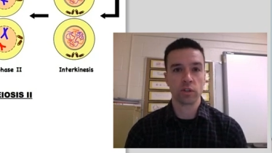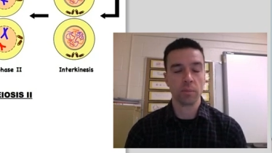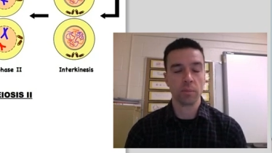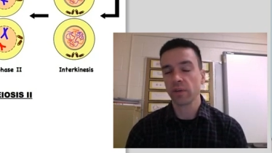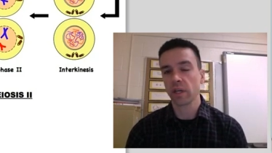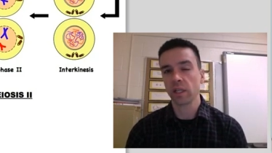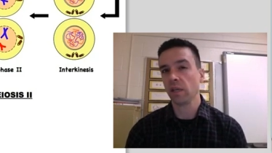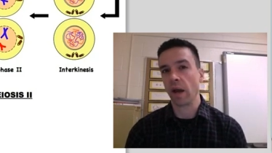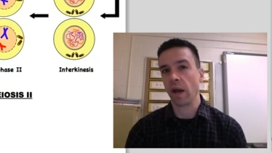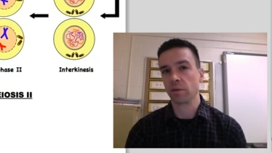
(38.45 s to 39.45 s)
So I'm definitely going to
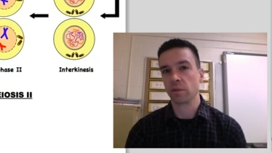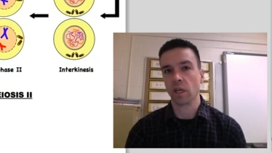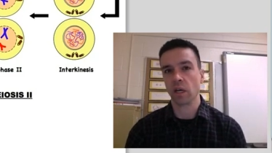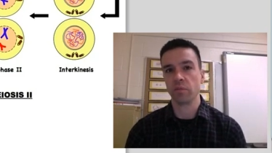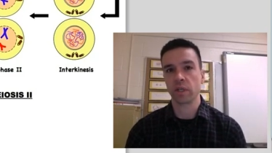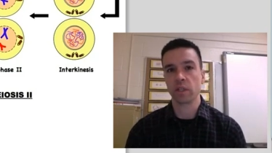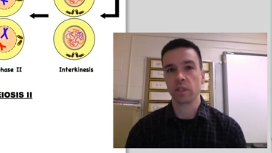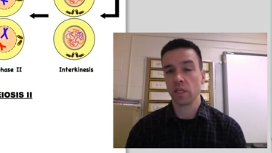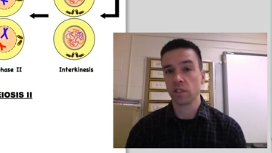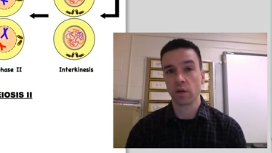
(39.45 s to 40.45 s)
leave out some stuff
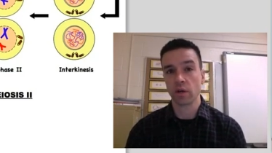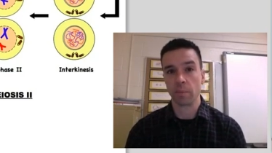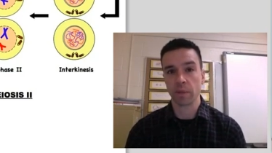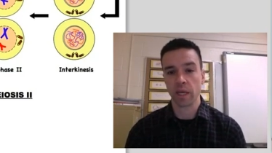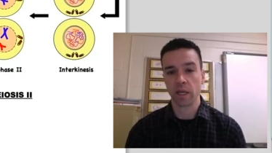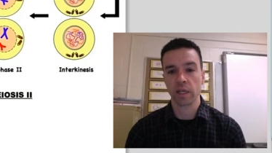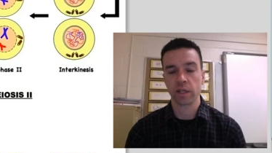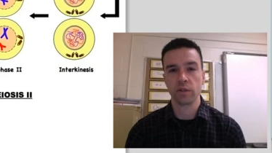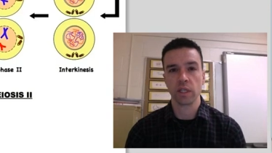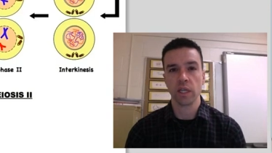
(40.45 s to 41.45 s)
because it is so complicated like
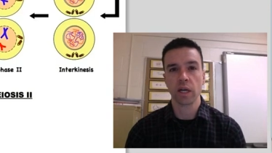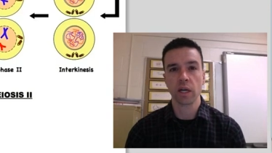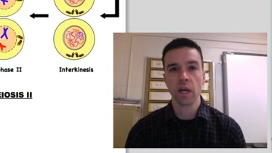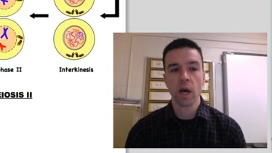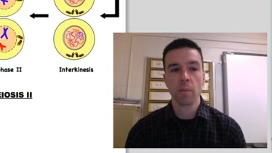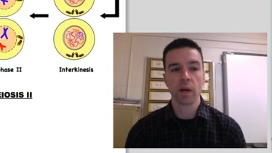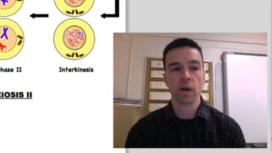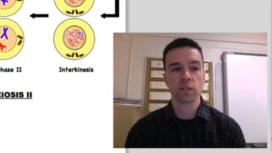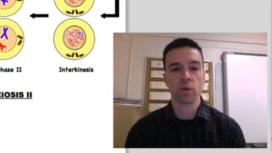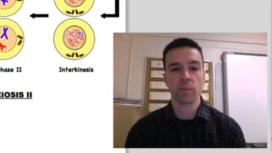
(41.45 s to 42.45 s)
you see here, but I
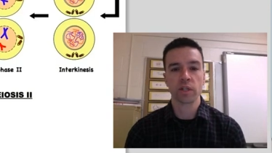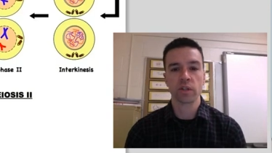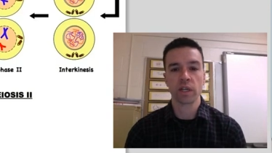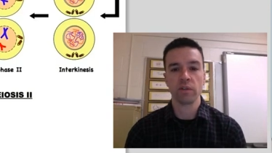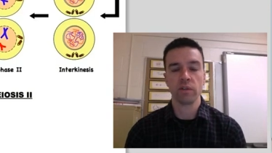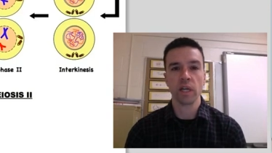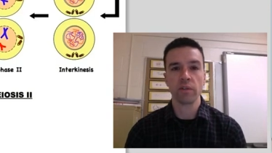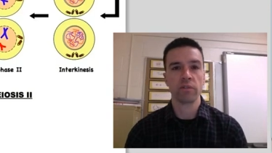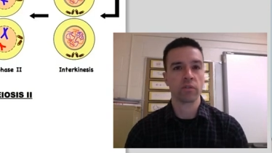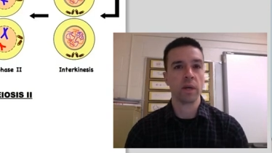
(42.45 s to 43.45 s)
also want to make sure I give you
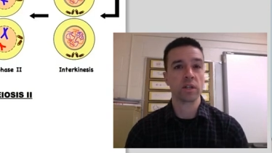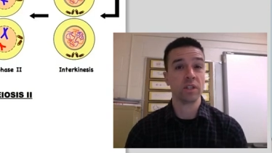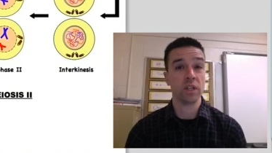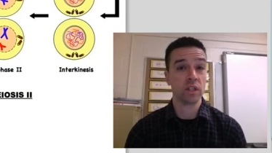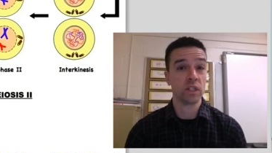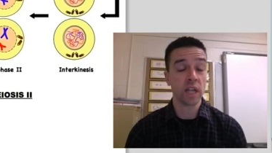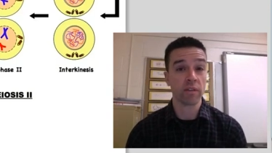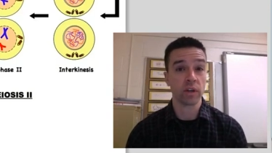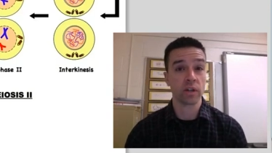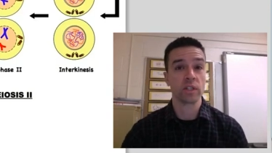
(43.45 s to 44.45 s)
enough information that you can
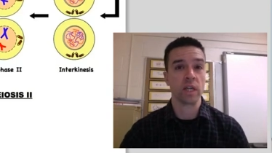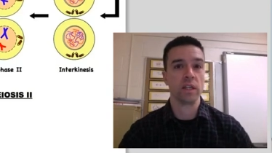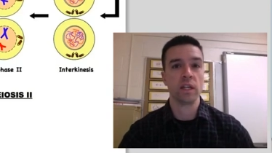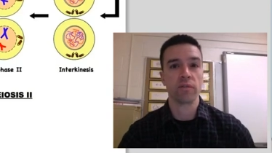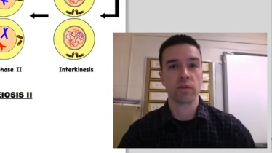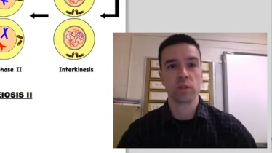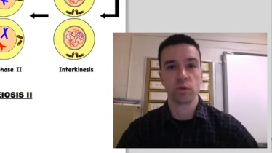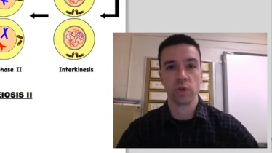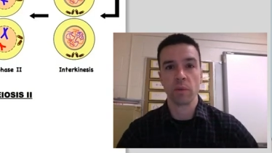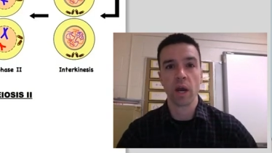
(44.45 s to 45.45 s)
definitely understand the difference
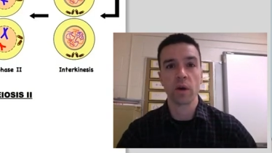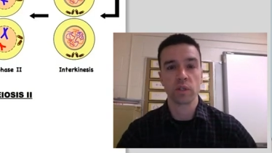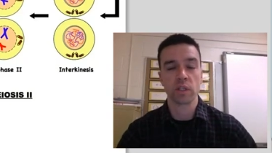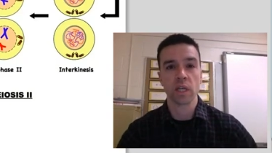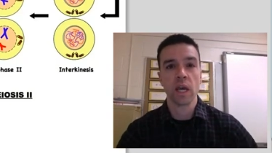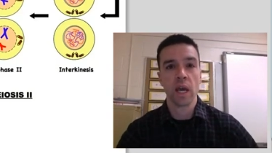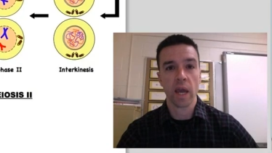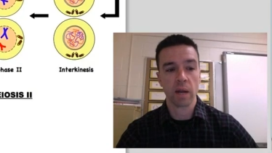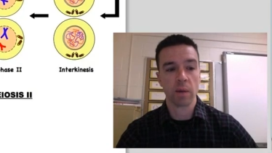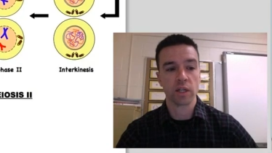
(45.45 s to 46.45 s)
between meiosis
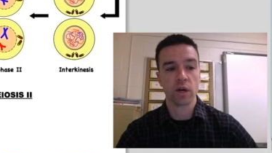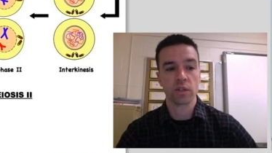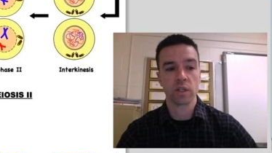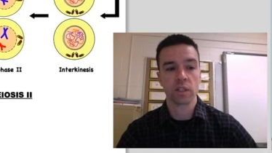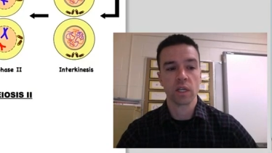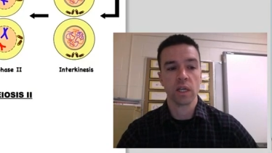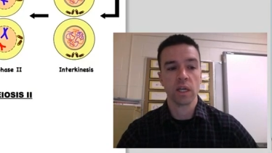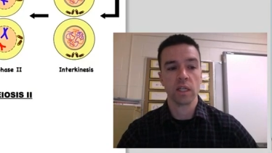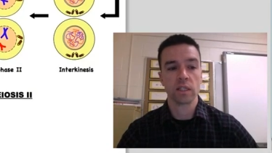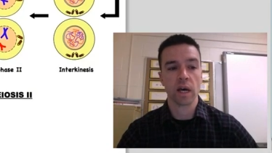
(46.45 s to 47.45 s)
and mitosis
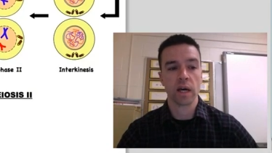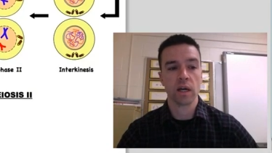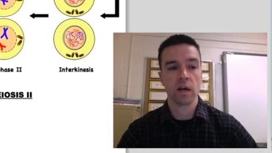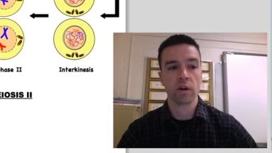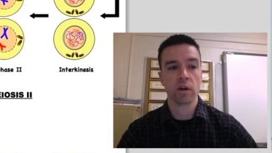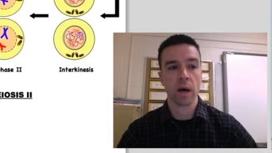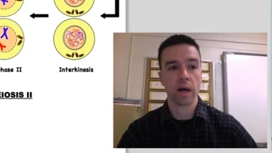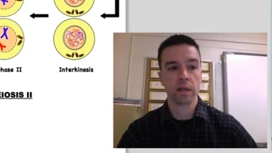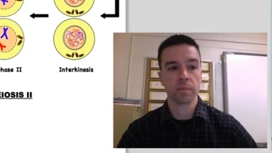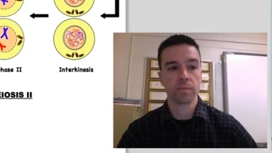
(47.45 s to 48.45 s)
inside of our
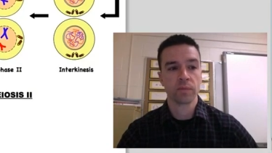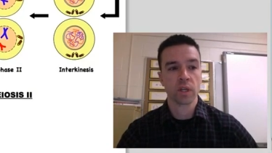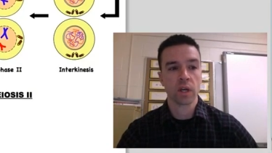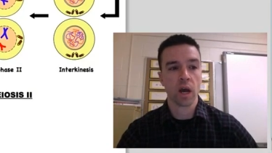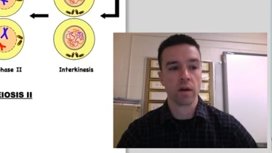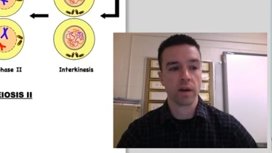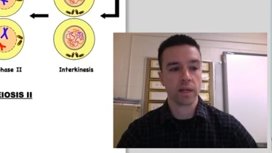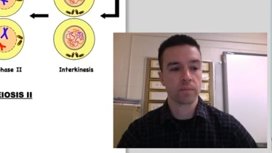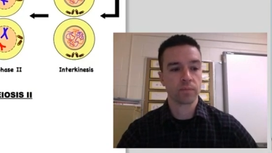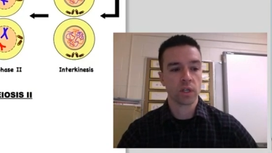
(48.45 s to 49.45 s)
body. All
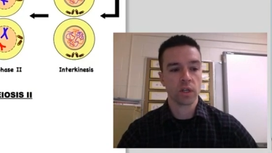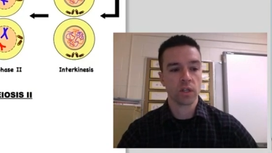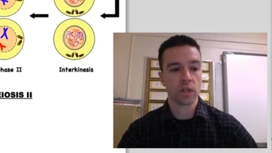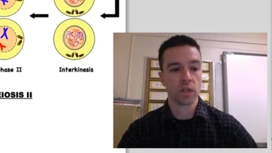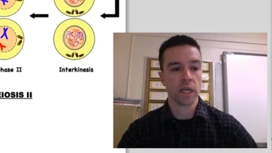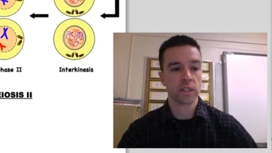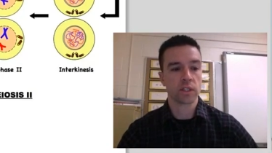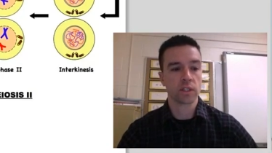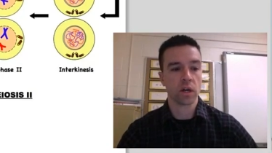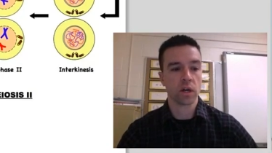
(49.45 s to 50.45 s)
right. So let's
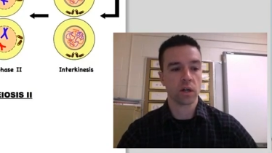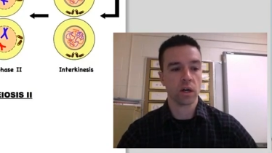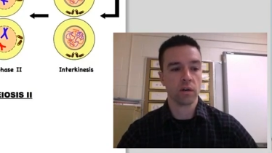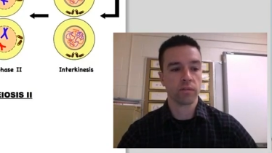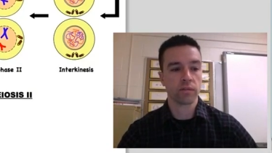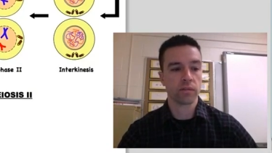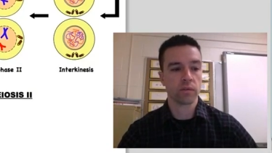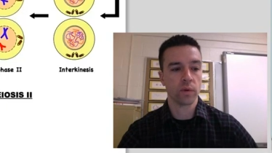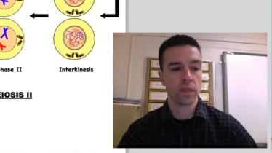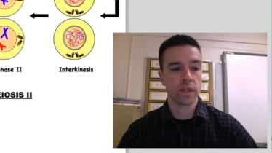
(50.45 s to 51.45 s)
start off
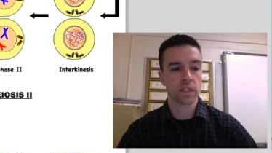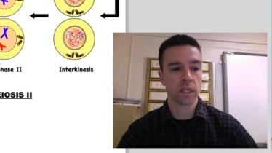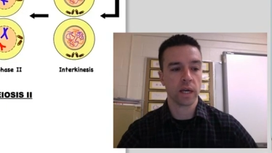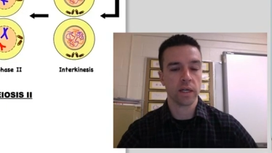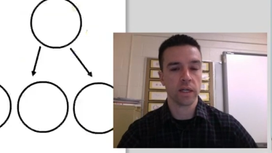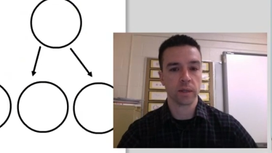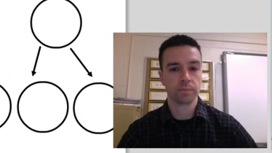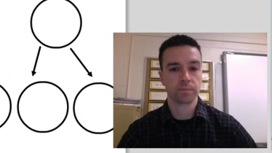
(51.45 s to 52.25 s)
with this slide here.